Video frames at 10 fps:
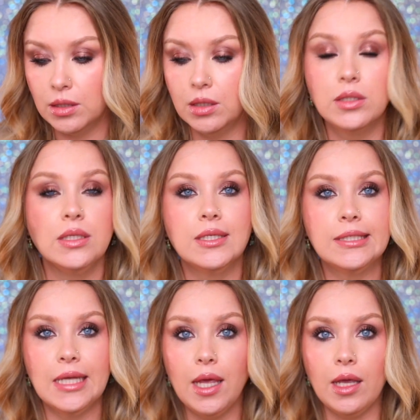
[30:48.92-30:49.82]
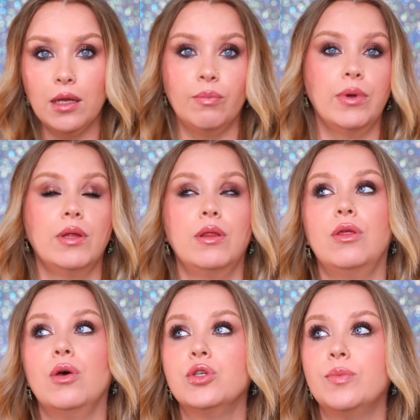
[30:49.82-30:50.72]
It's insane, but
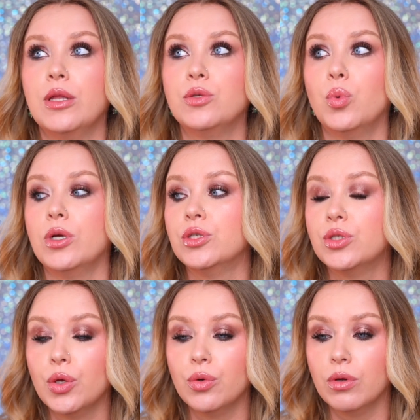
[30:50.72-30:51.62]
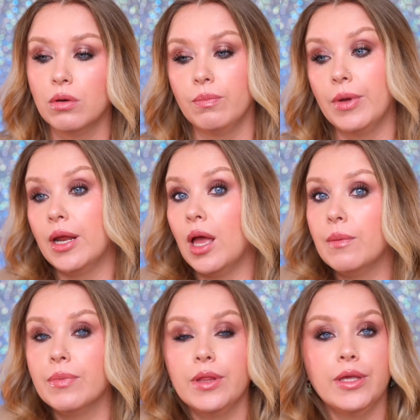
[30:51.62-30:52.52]
those palettes were so good. But I
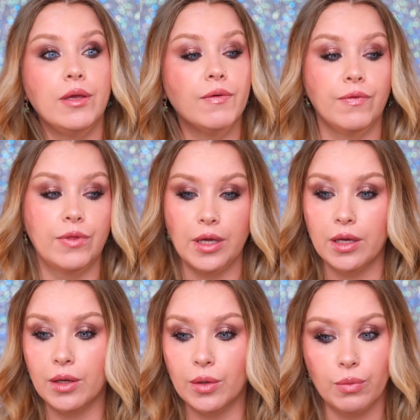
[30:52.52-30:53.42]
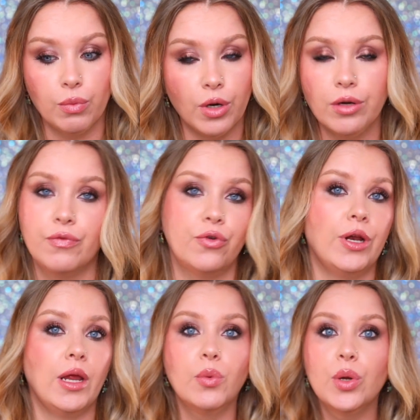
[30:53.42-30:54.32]
believe they weren't for
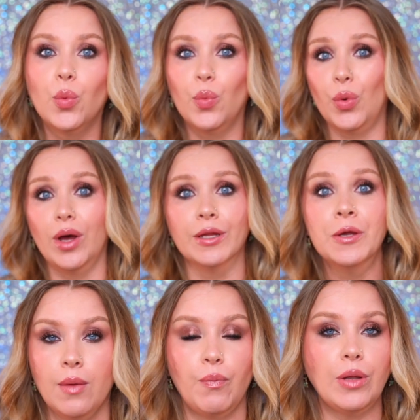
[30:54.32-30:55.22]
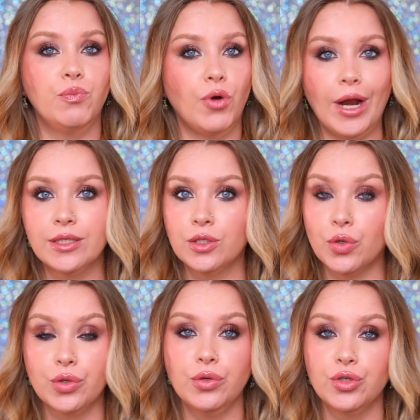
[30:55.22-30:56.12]
everyone. But brands
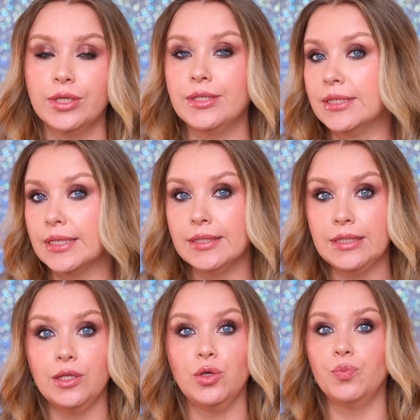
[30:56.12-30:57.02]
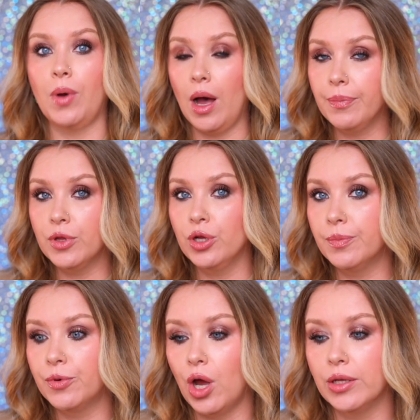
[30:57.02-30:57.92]
don't usually discontinue popular
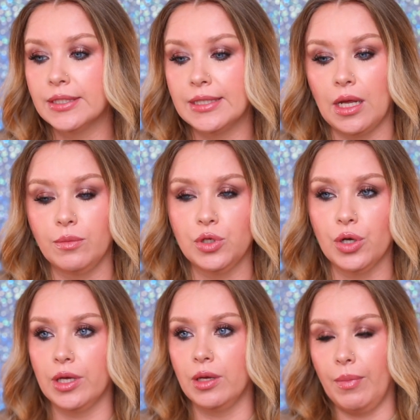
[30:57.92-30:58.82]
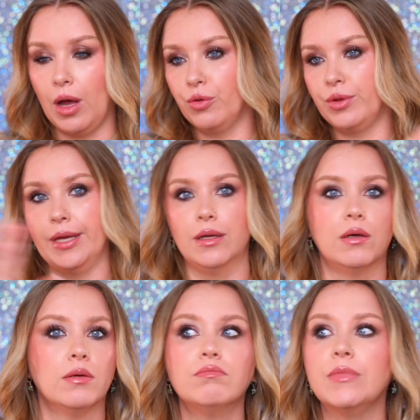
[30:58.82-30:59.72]
products, and I'm talking about like
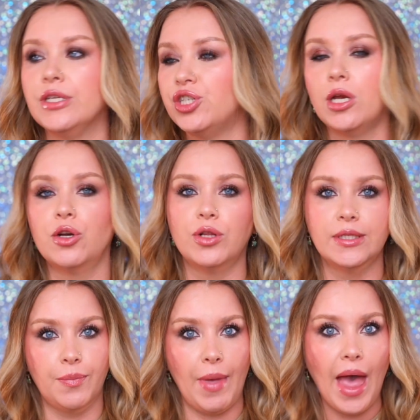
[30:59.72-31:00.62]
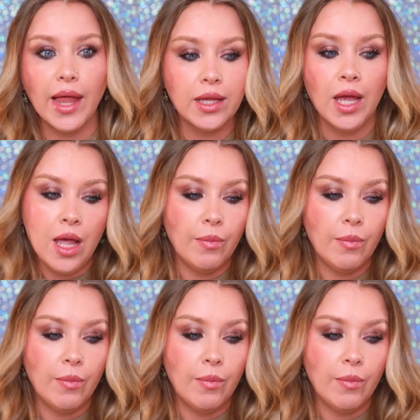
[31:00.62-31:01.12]
the general demand.